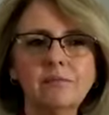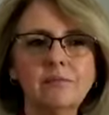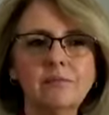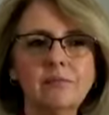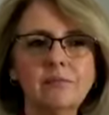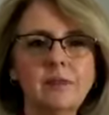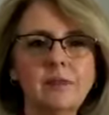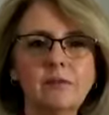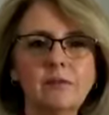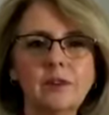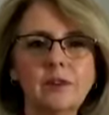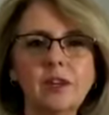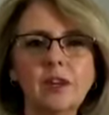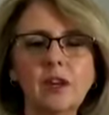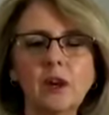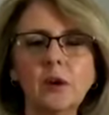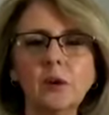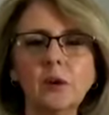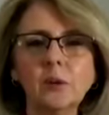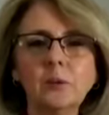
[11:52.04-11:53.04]

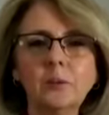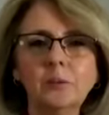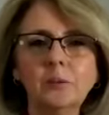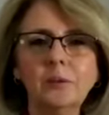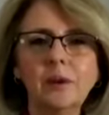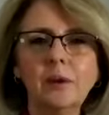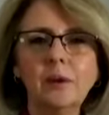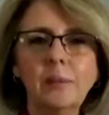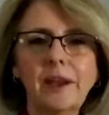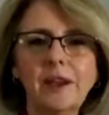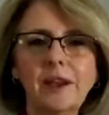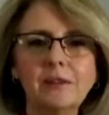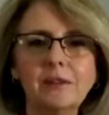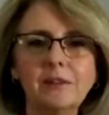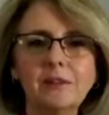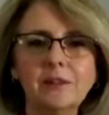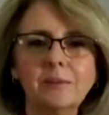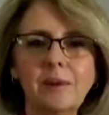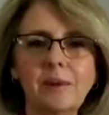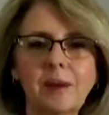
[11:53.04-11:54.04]
video
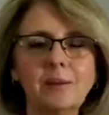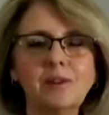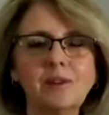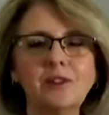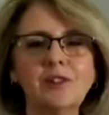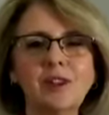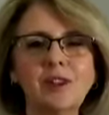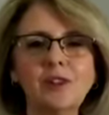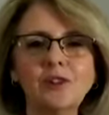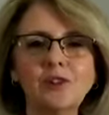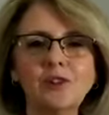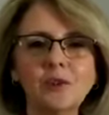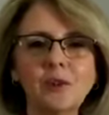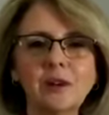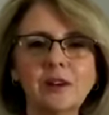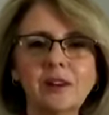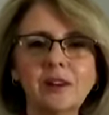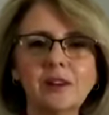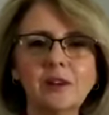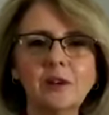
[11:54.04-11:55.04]
about how much they
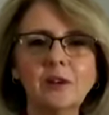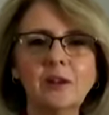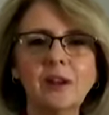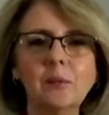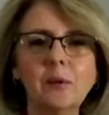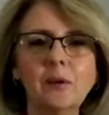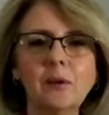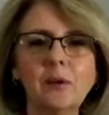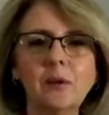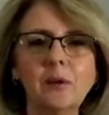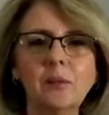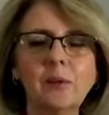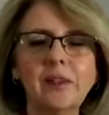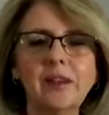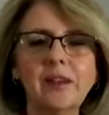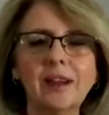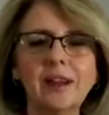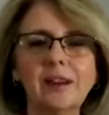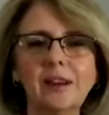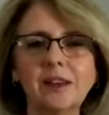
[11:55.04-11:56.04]
enjoyed it, who they were, what
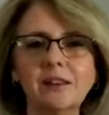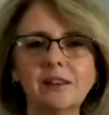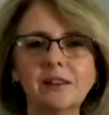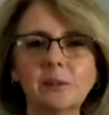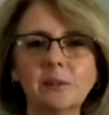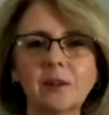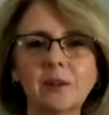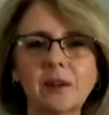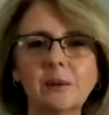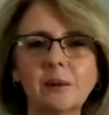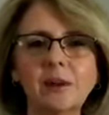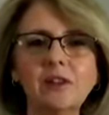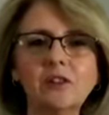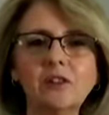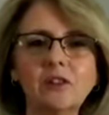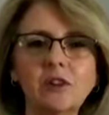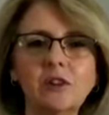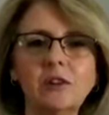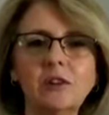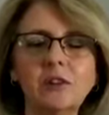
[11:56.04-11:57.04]
they liked, what they
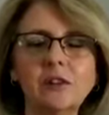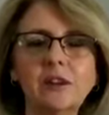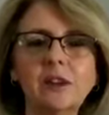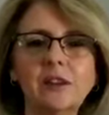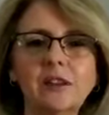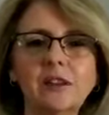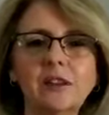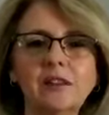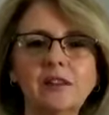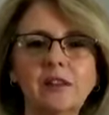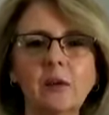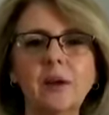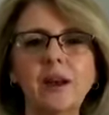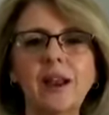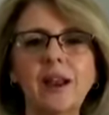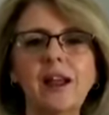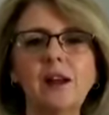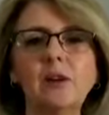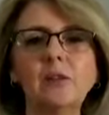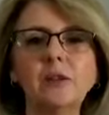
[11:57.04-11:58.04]
went on. So
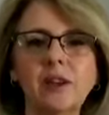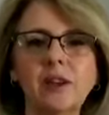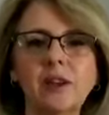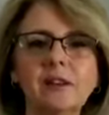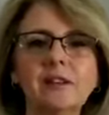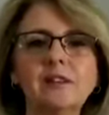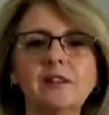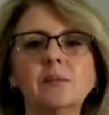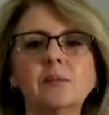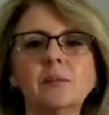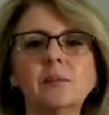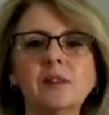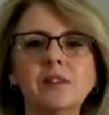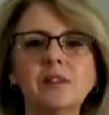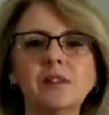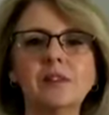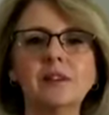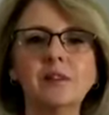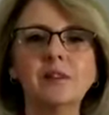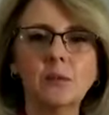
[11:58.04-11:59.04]
allow the customers
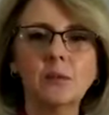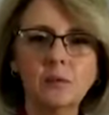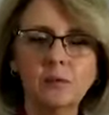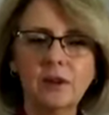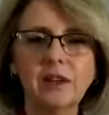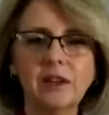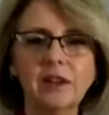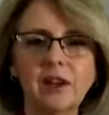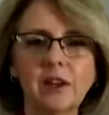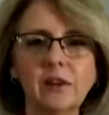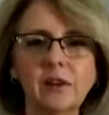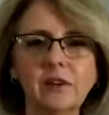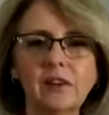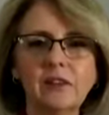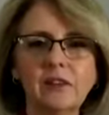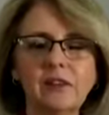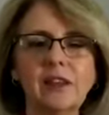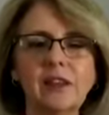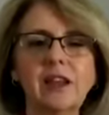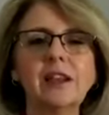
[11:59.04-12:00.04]
that are already going to
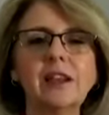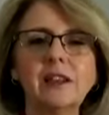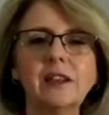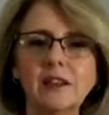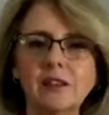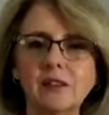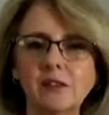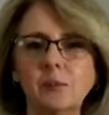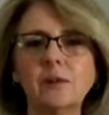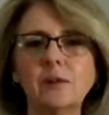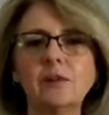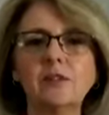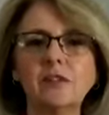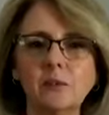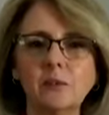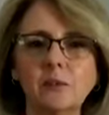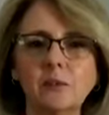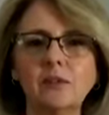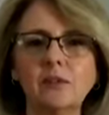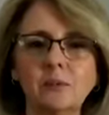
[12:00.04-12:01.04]
say the experience
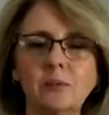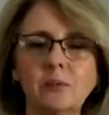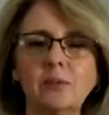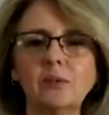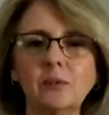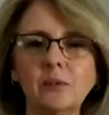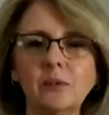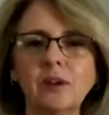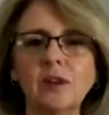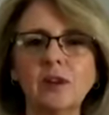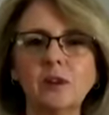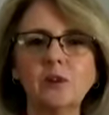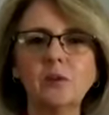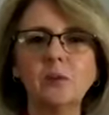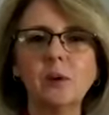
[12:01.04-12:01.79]
was a really good one,